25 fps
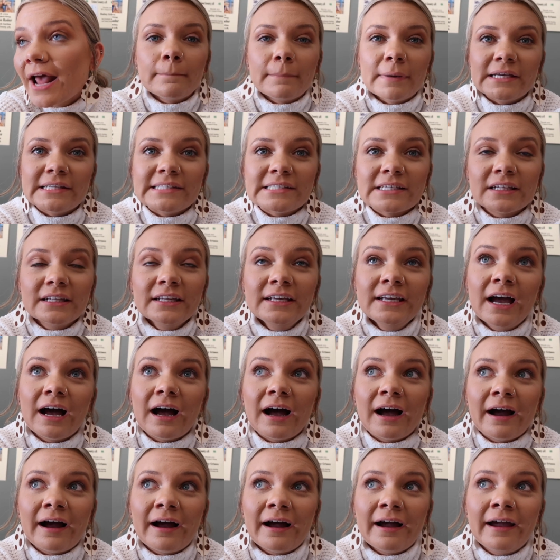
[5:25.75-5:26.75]
Basically,
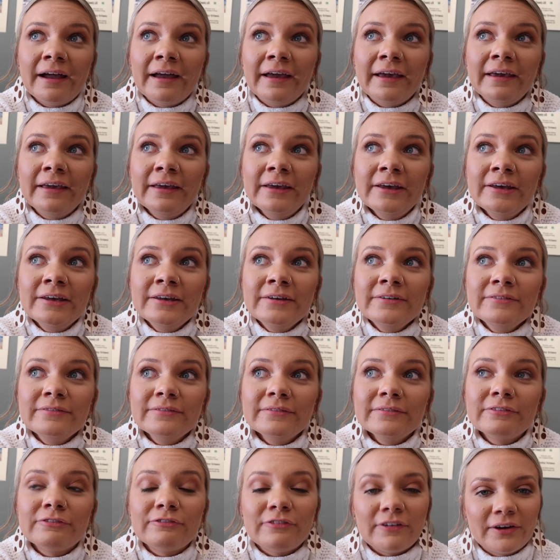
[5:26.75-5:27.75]
I
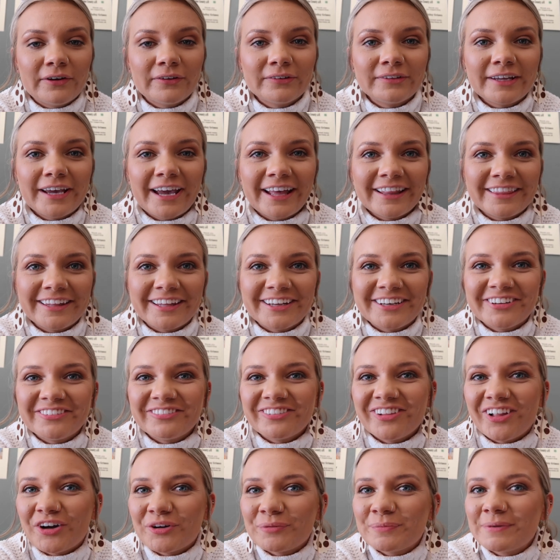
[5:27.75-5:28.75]
failed at the end of
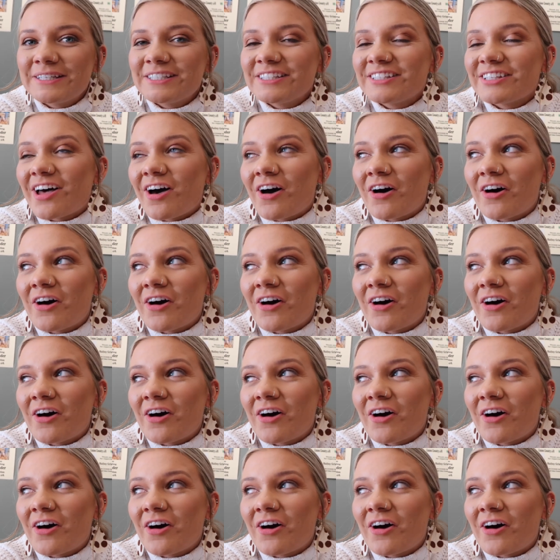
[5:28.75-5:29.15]
Vlogmas.